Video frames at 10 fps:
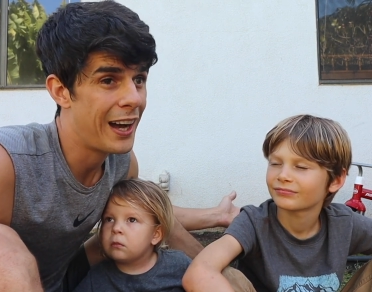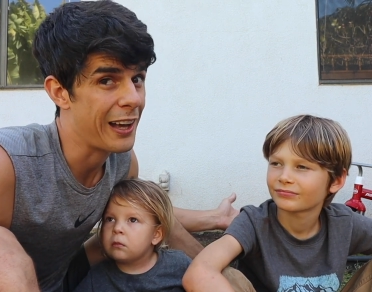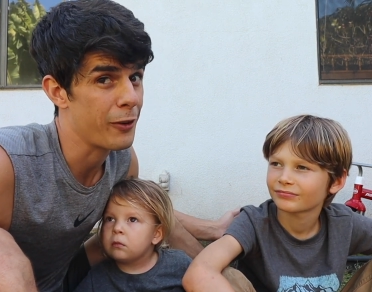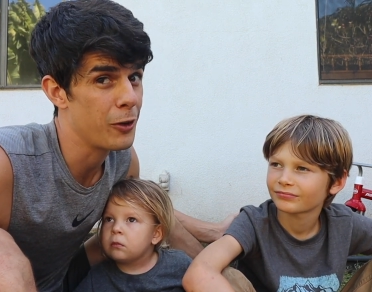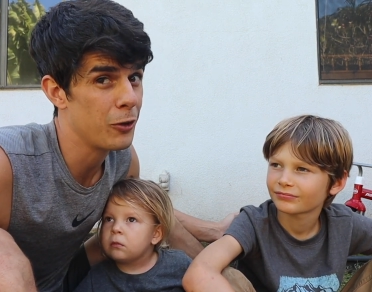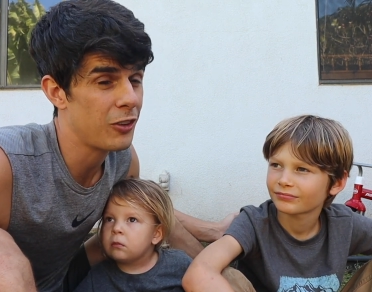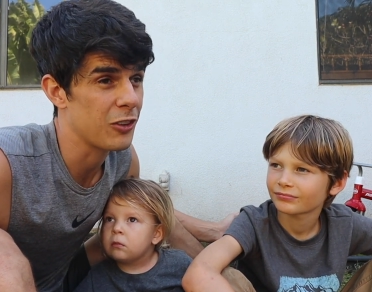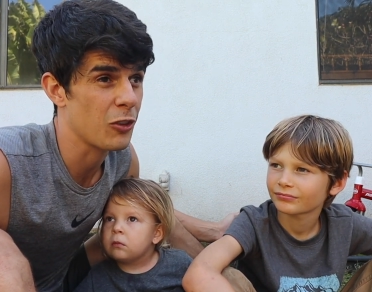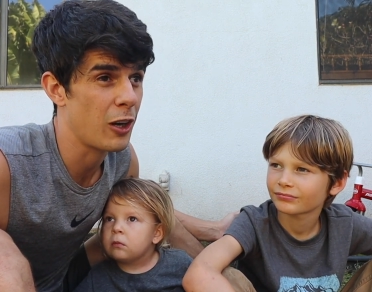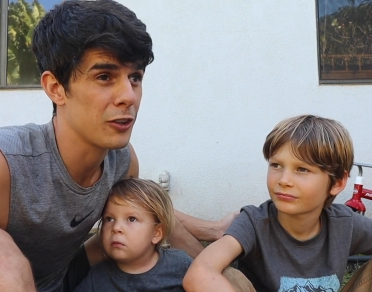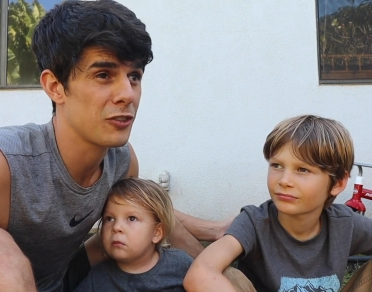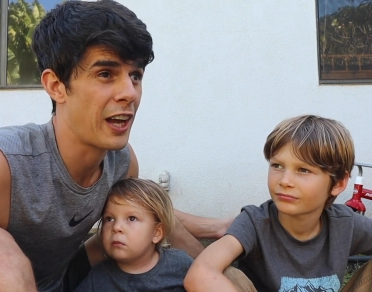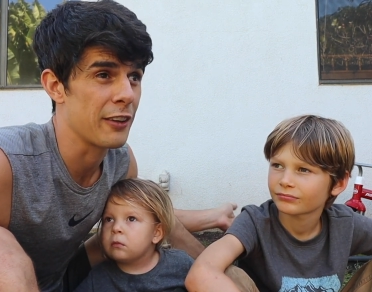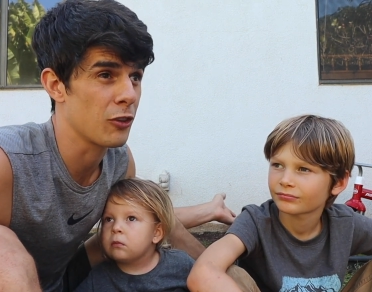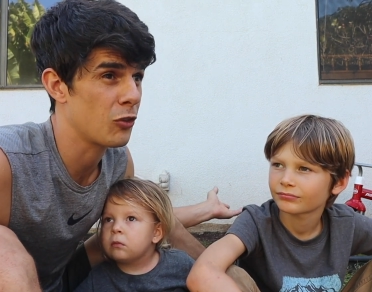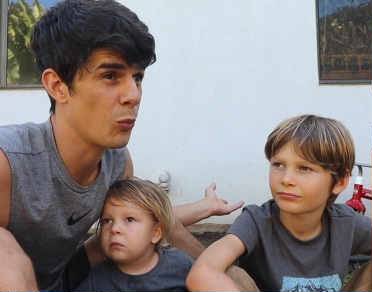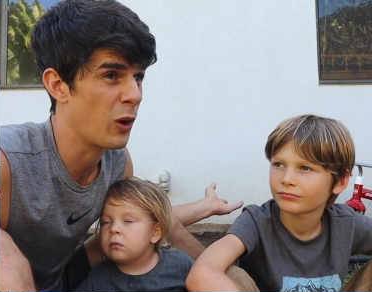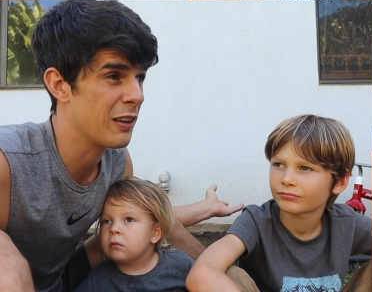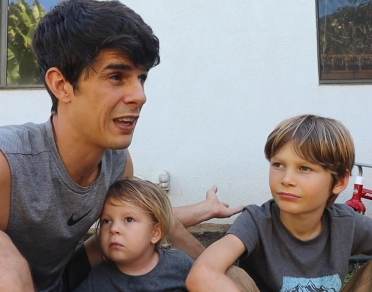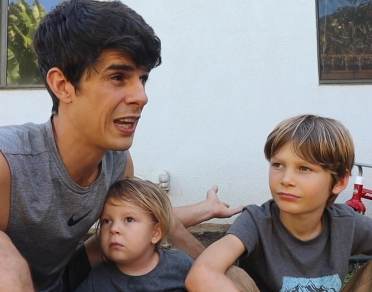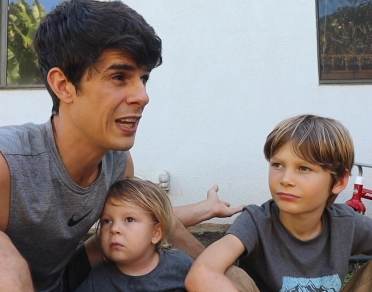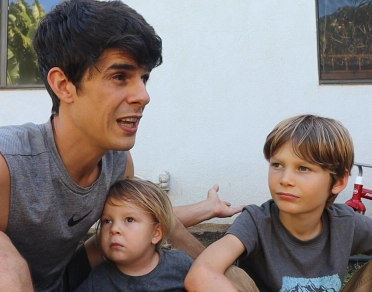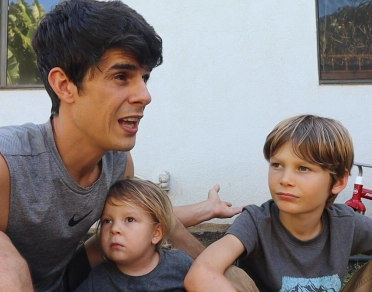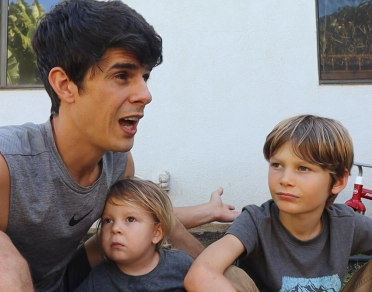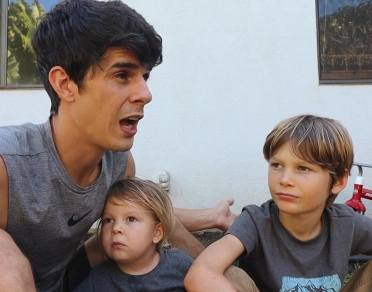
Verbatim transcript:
Speaker 1: "I don't know," said Josh. "I just, one day,